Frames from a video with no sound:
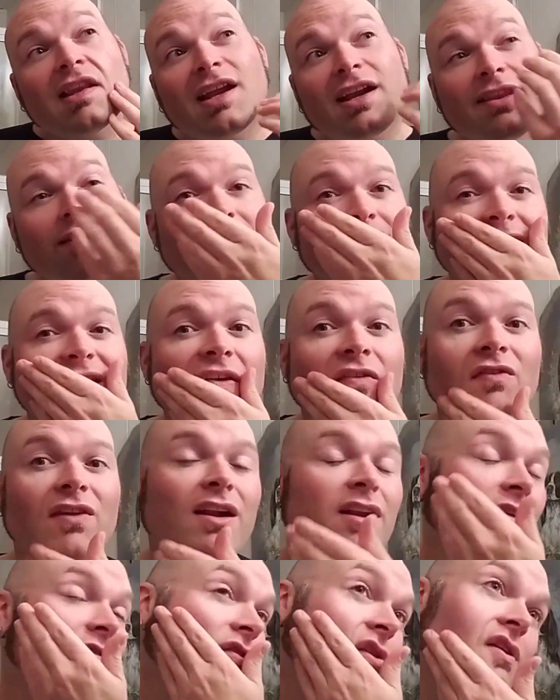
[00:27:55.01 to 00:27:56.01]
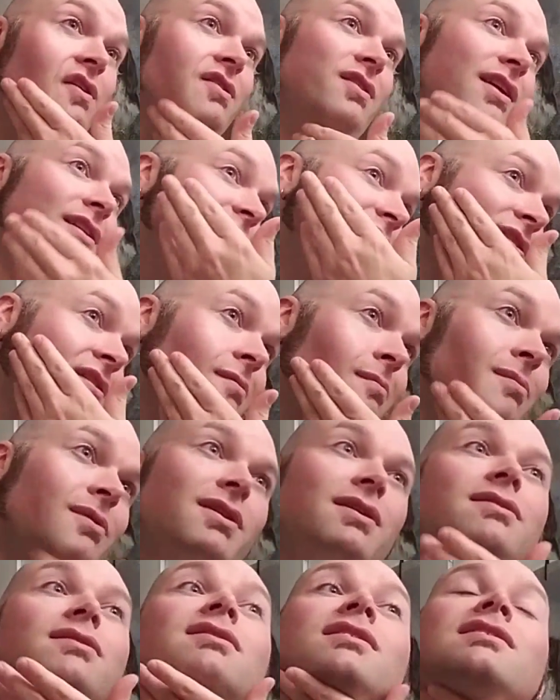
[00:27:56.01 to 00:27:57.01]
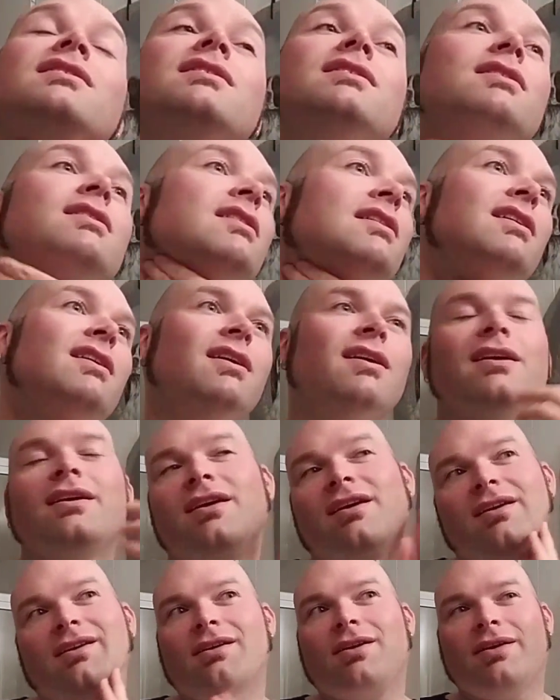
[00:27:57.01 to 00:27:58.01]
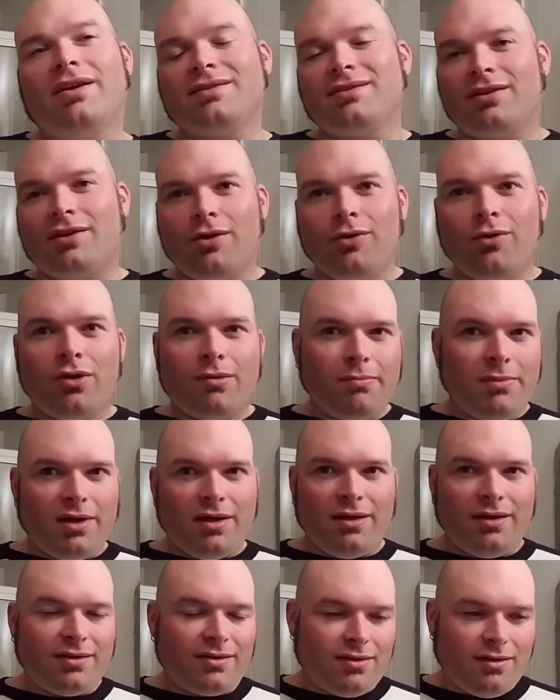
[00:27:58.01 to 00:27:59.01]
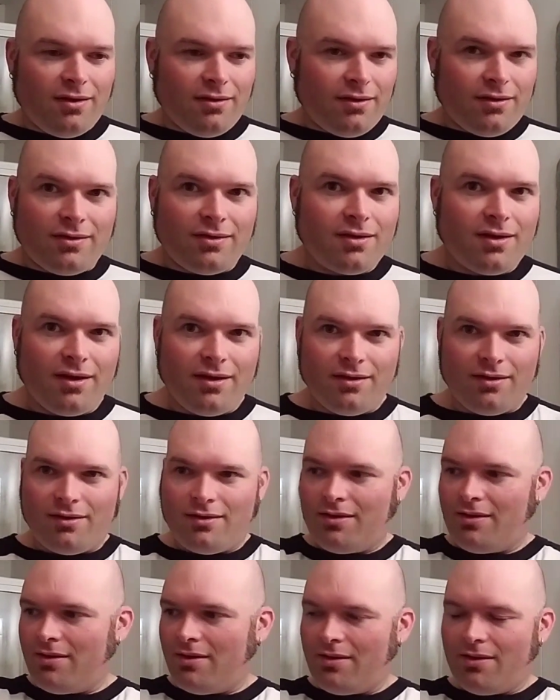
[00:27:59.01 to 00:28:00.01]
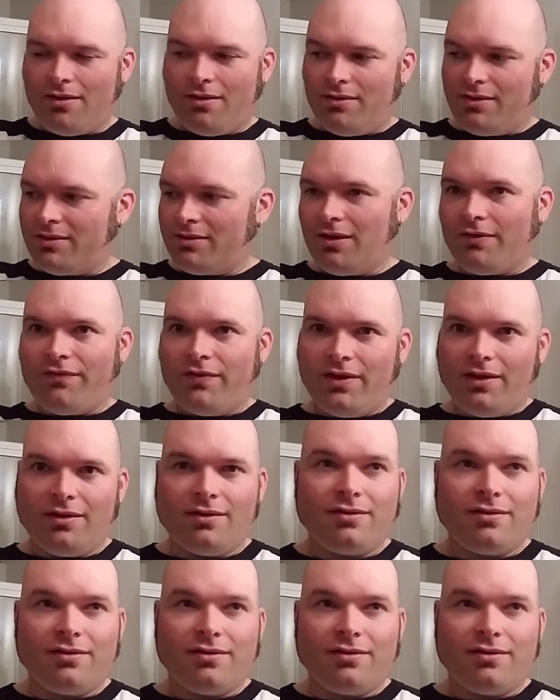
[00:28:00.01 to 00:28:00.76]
A lot of these things have a lot of different scents in them, but you know, it has like oak moss and all this kind of, you know, stuff